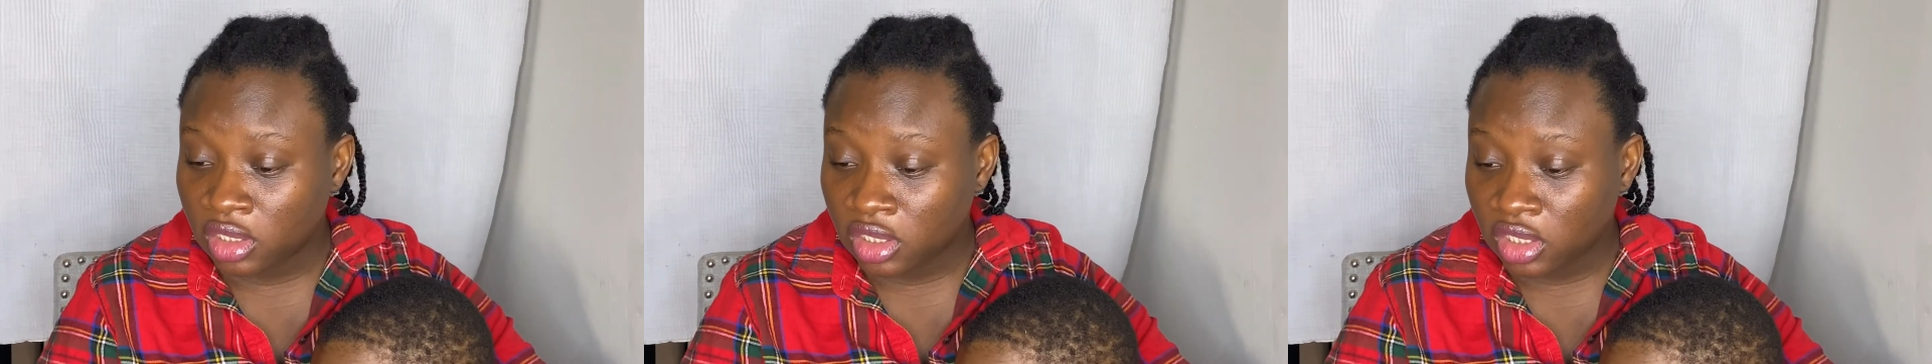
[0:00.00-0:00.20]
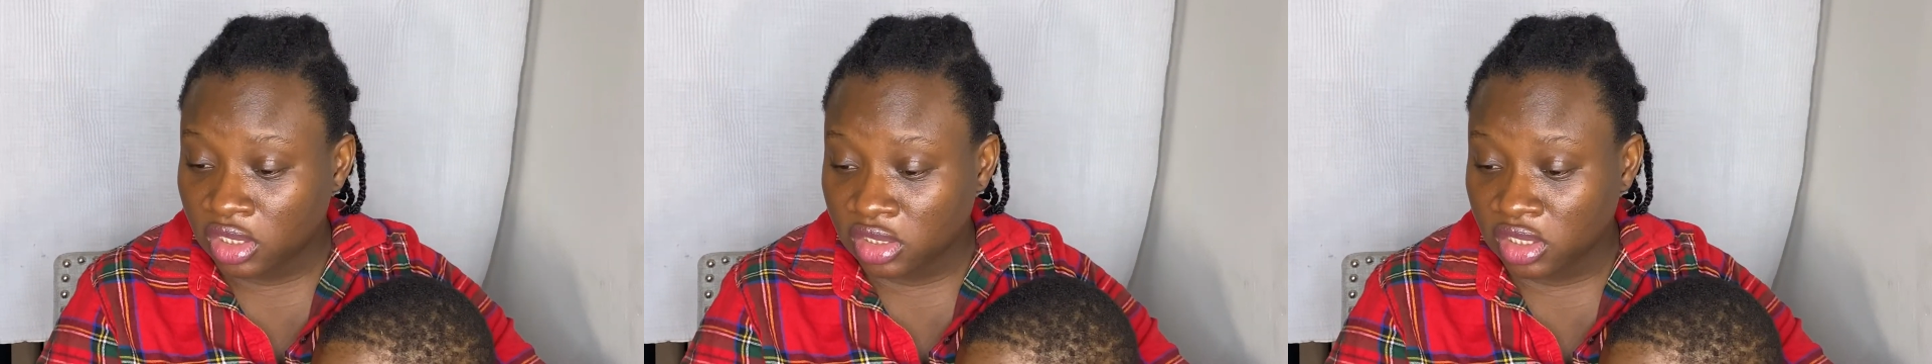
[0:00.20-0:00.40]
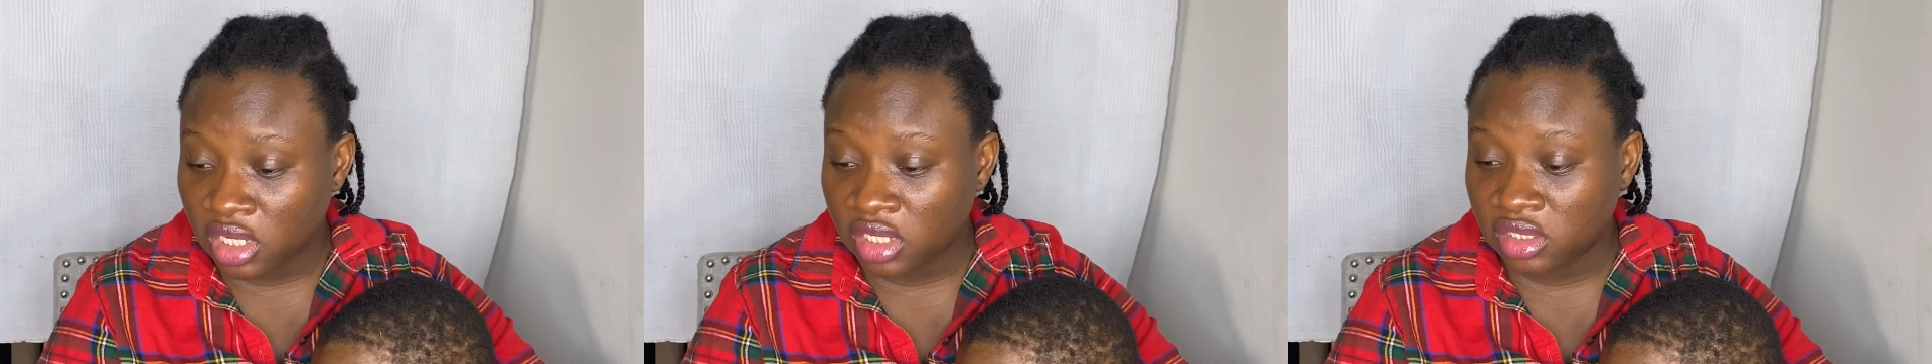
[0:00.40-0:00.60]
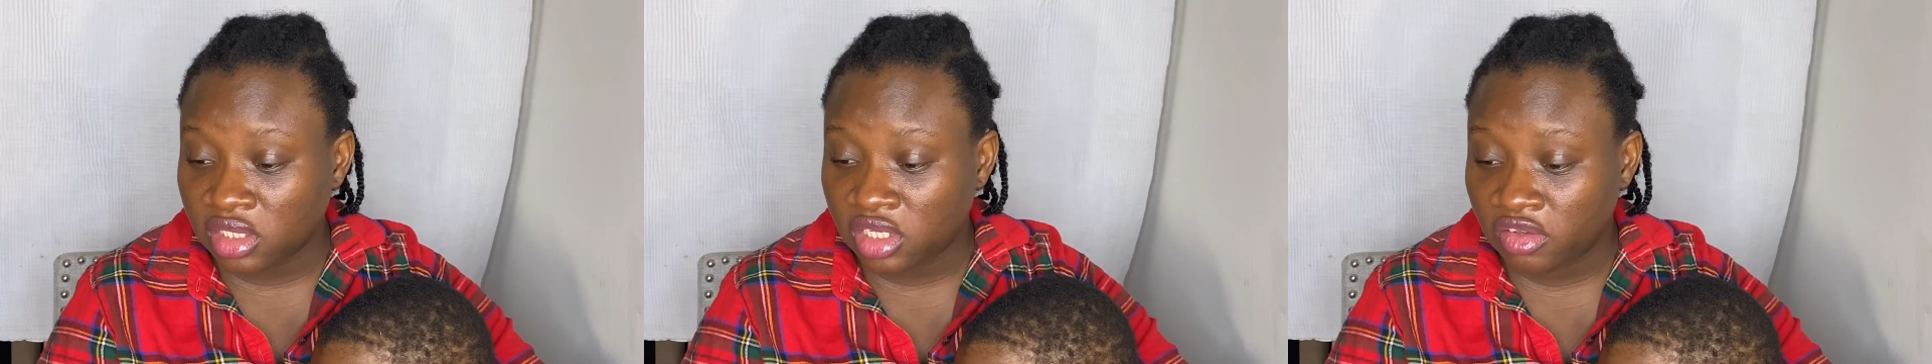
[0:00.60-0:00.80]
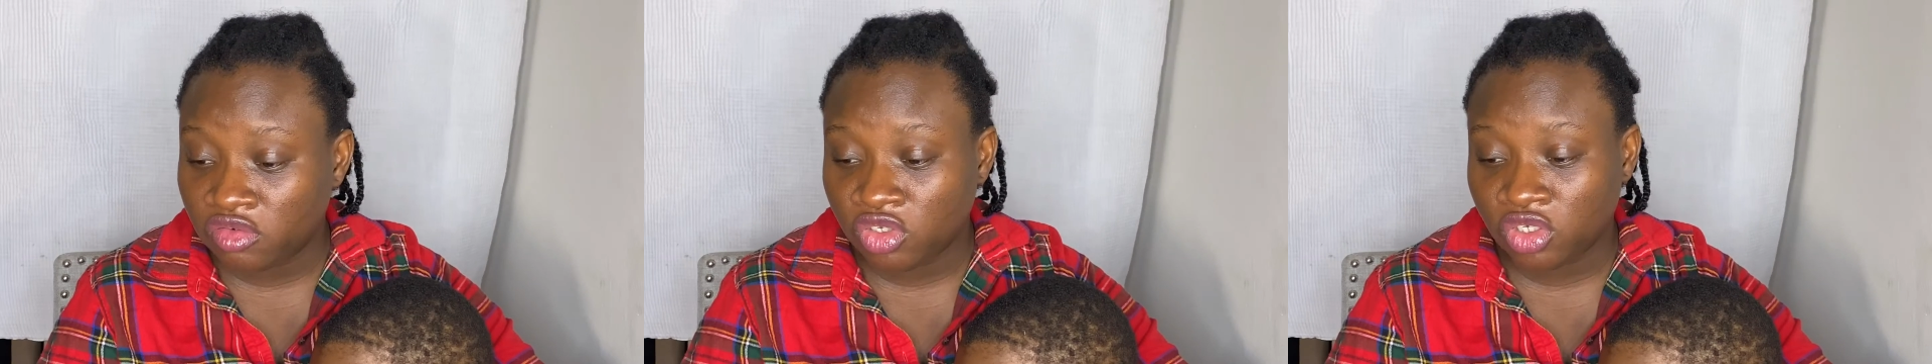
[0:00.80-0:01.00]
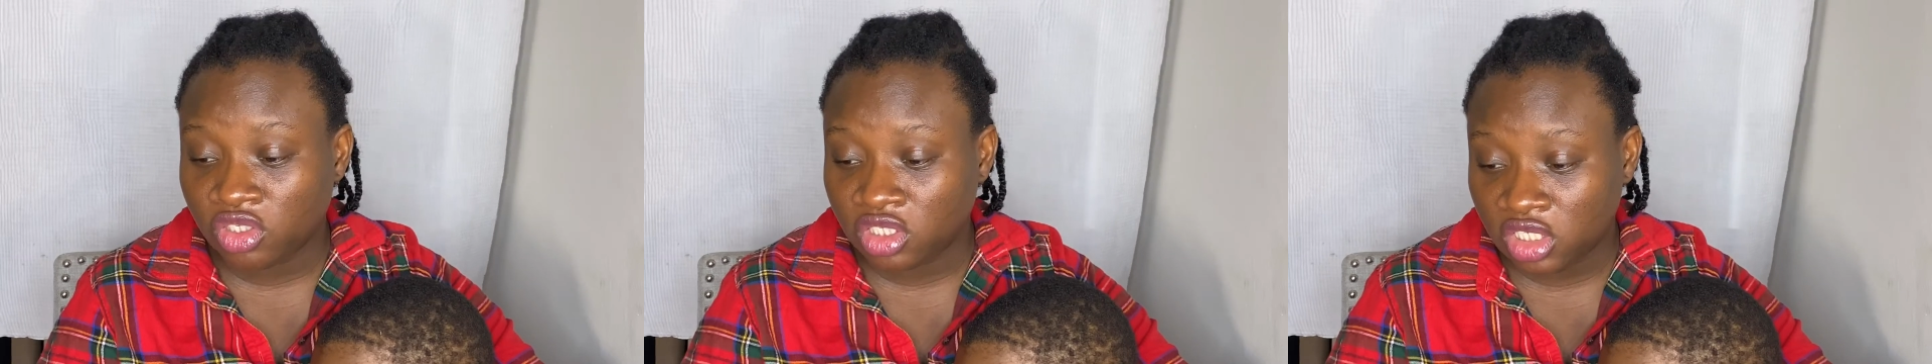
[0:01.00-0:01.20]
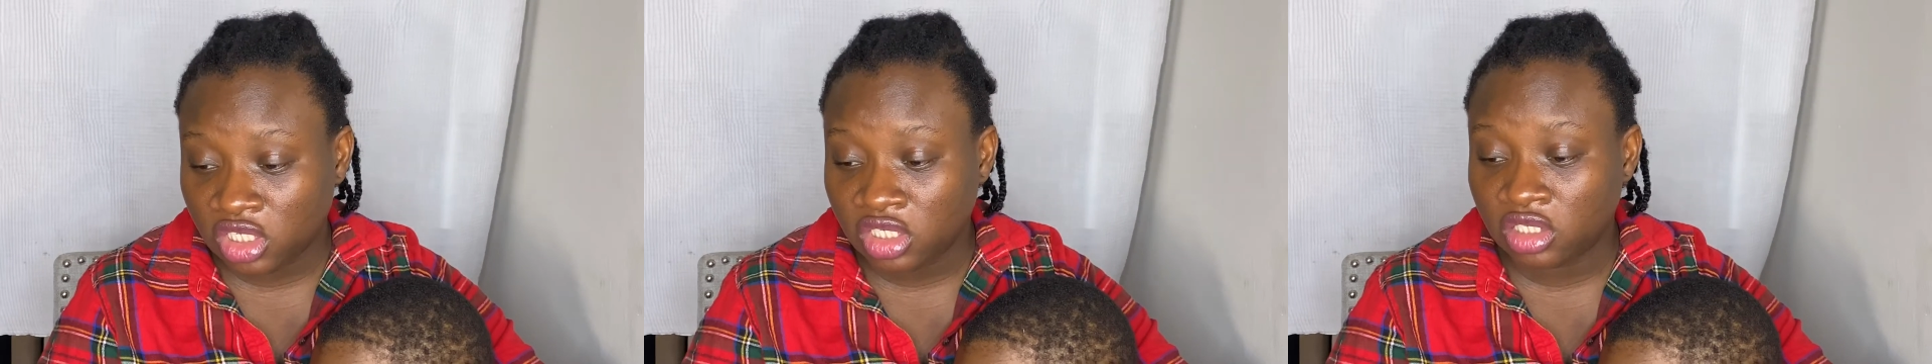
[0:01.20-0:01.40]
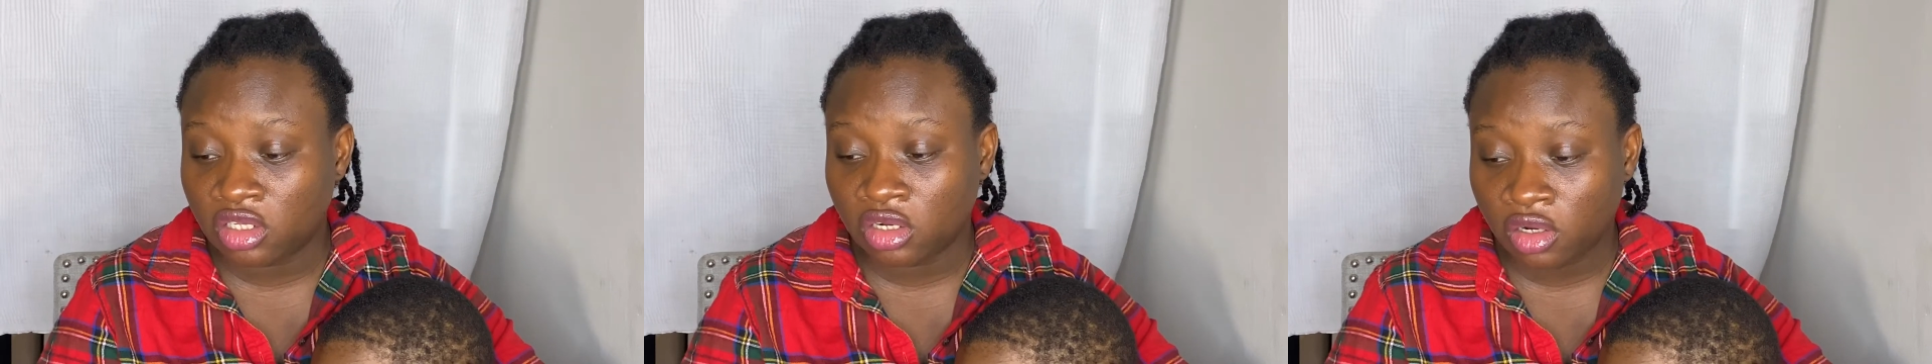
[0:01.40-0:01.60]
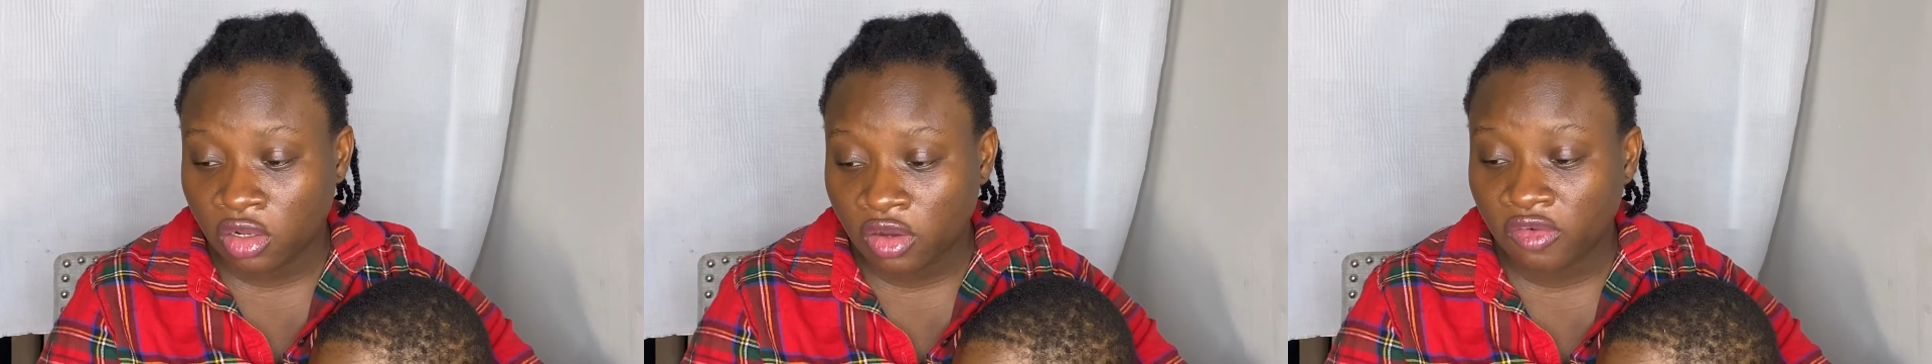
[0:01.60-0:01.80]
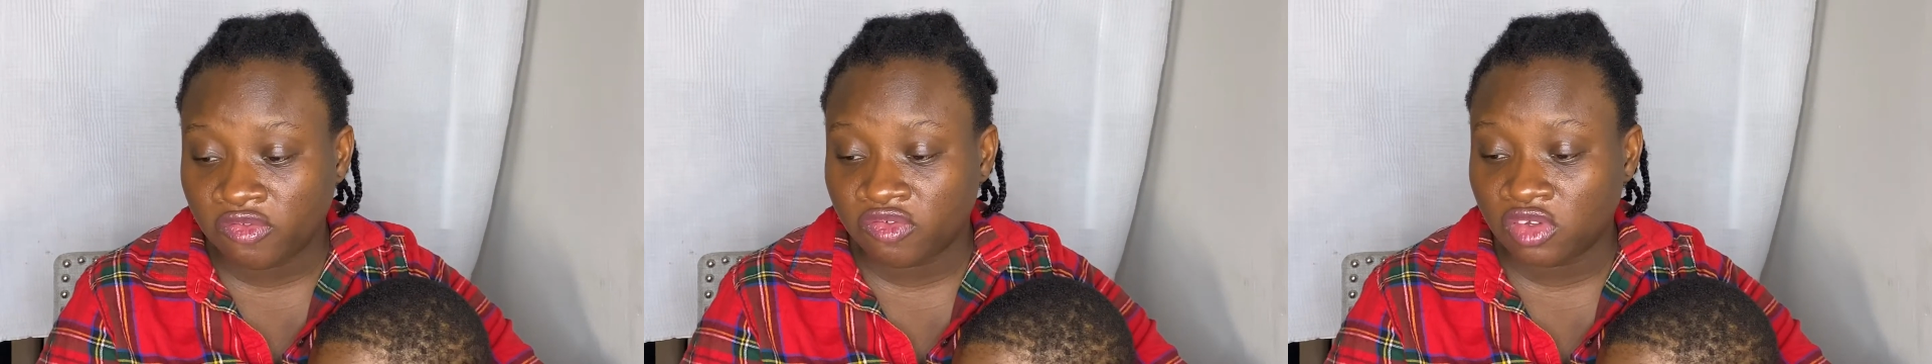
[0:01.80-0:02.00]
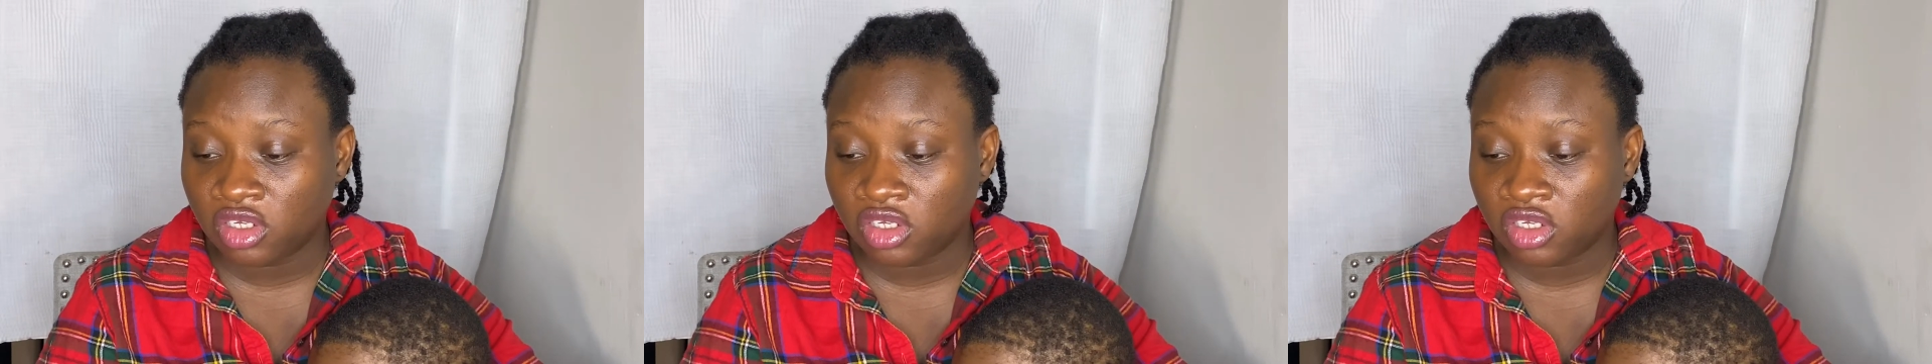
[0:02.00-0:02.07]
it says it gives your skin the love